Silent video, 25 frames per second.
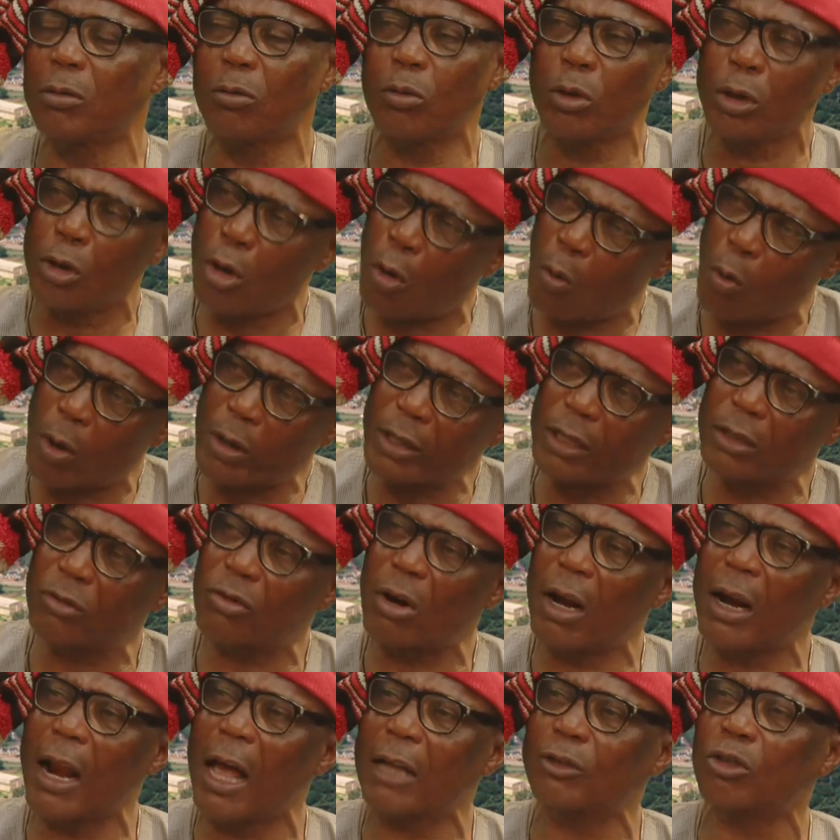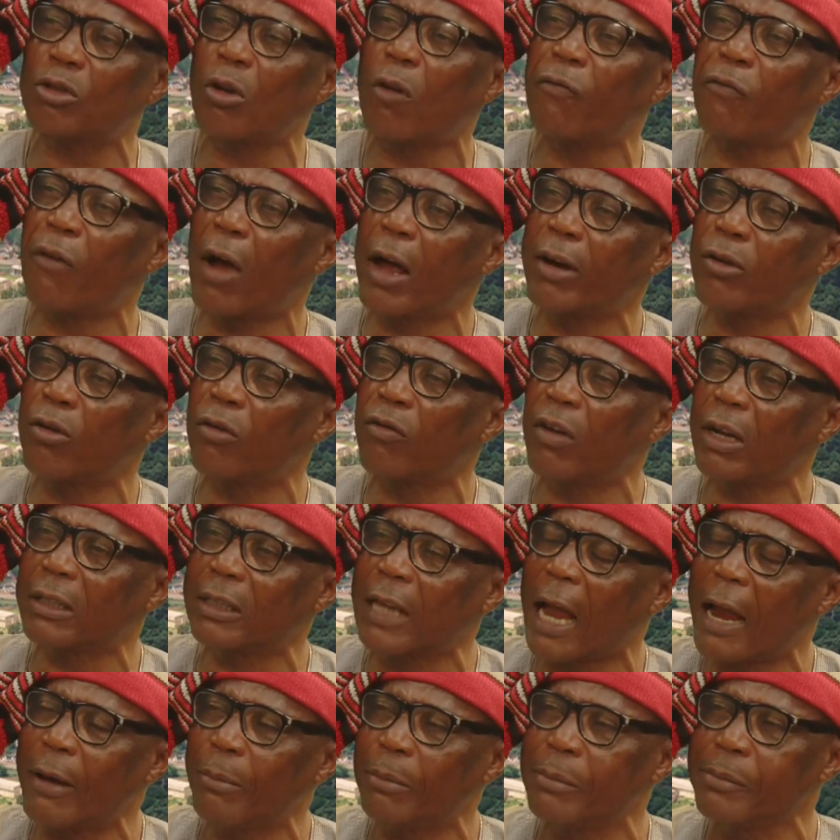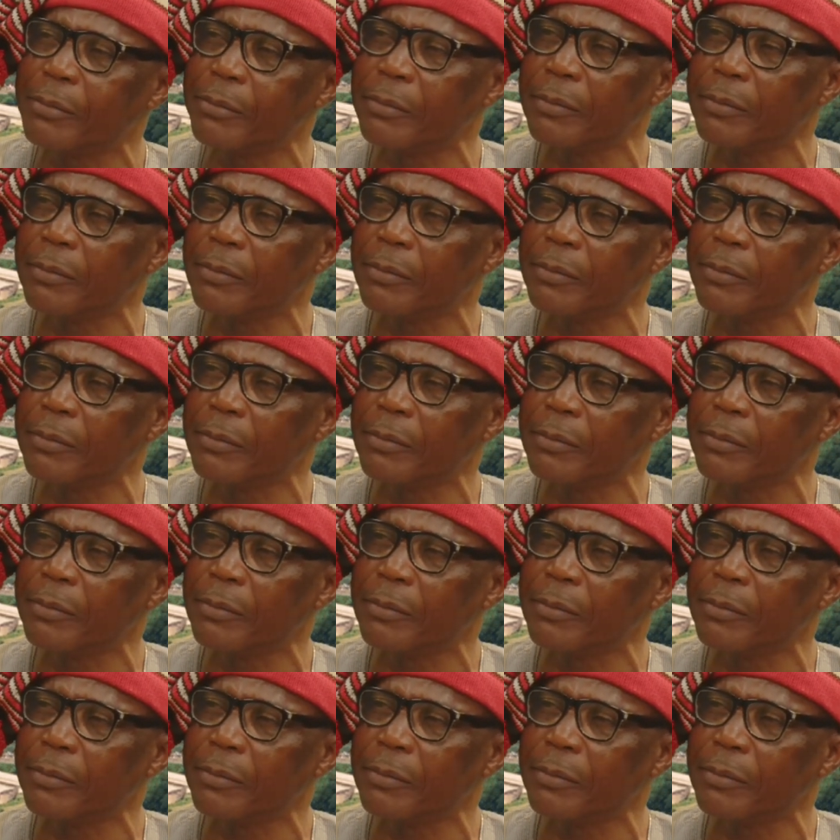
We know what Israel has suffered over time.